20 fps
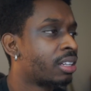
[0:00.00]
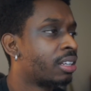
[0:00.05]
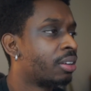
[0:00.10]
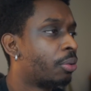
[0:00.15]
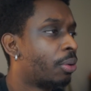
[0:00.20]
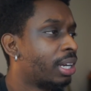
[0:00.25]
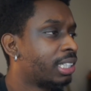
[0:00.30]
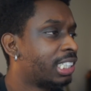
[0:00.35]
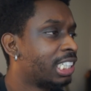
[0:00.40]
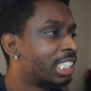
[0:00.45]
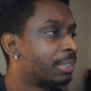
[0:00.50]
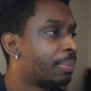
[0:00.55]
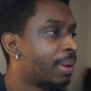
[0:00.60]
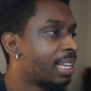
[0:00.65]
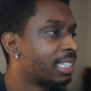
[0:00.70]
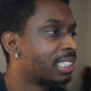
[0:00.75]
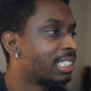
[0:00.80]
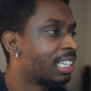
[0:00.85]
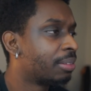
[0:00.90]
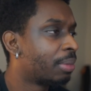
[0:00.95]
Why is she
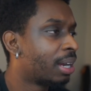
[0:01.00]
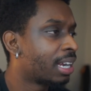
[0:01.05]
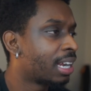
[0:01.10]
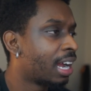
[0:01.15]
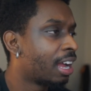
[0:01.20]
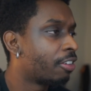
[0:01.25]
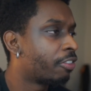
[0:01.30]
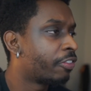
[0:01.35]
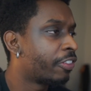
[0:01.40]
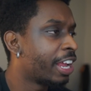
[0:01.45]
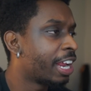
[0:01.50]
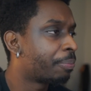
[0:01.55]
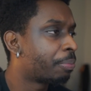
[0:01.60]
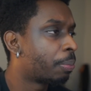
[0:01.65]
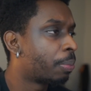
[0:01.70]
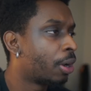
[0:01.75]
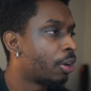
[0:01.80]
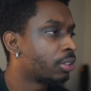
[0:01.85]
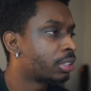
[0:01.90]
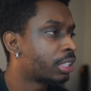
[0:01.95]
spazzing? Did my guy fake
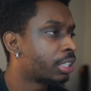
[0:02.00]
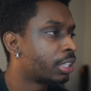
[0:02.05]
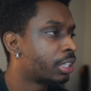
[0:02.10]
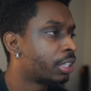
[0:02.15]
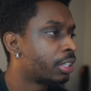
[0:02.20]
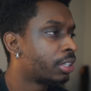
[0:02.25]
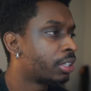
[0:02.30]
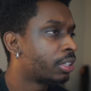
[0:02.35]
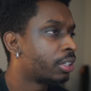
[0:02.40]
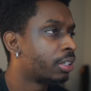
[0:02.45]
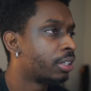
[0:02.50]
propose to her?